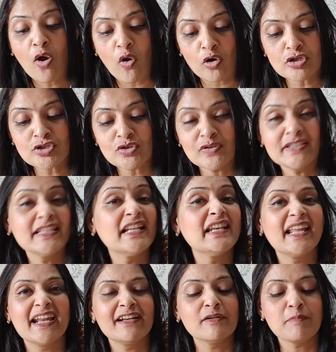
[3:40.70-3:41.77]
also in the
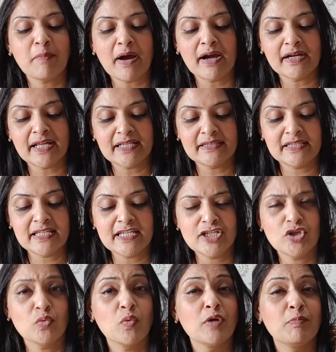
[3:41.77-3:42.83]
later part i
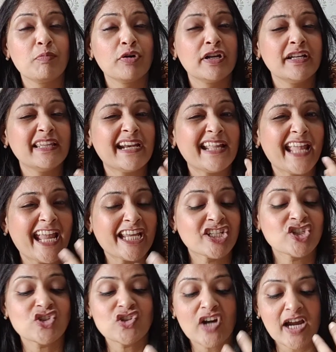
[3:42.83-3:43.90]
think you would put in that
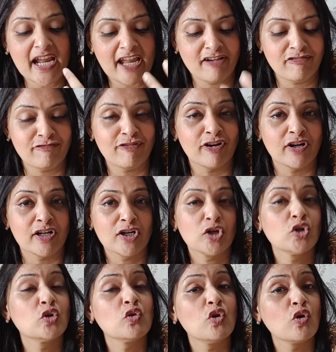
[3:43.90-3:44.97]
extra effort
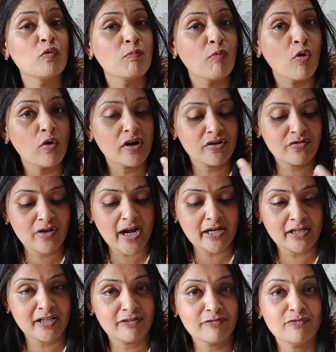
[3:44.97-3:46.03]
to look more
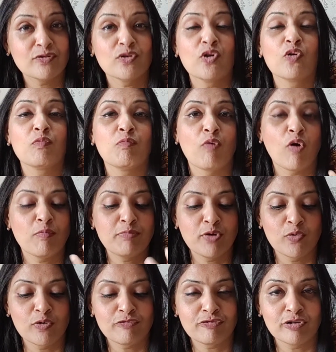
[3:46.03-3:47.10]
attractive to look more
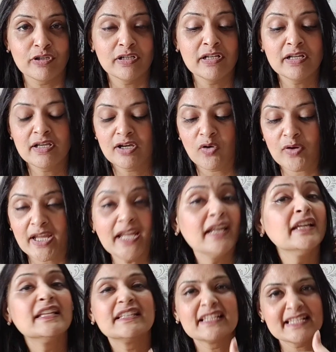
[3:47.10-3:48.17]
beautiful okay
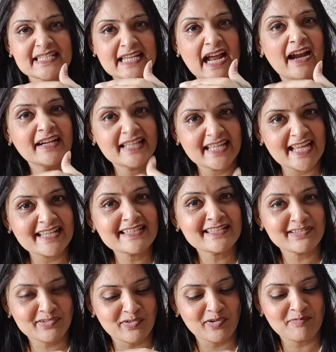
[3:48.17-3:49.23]
the start
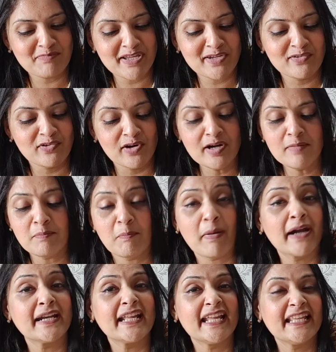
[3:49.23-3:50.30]
yes is going to be good
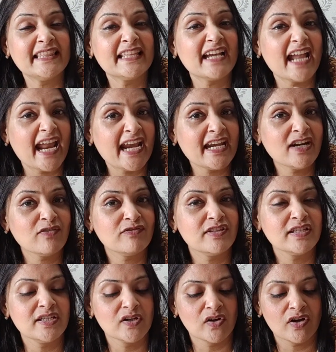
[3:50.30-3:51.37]
but in the end of
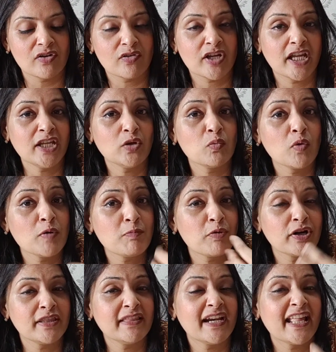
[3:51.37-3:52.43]
the year okay you would
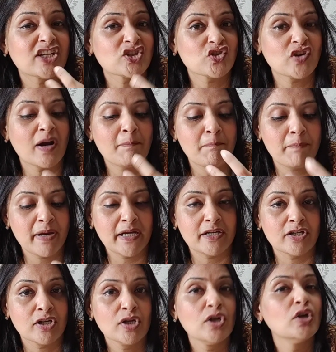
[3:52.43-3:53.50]
put in that extra
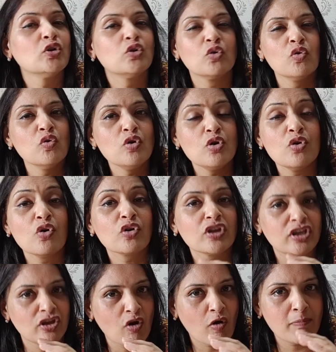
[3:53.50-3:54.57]
bit to
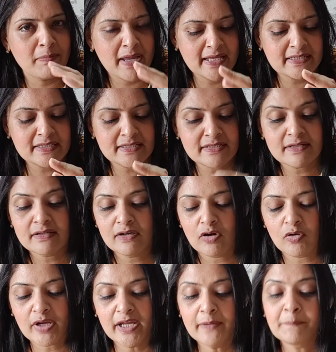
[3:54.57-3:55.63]
look your best
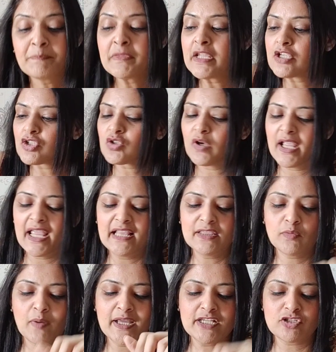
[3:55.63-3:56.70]
okay so
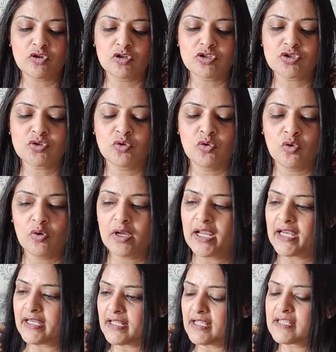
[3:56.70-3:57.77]
health wise also
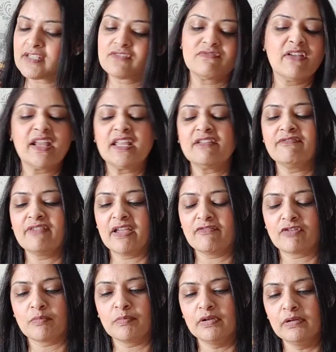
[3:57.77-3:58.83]
it is very
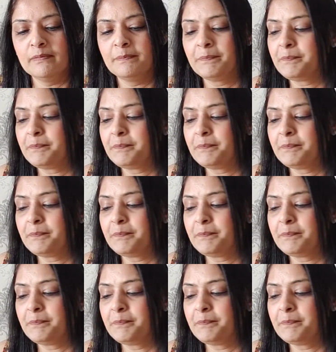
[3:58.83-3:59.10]
favorable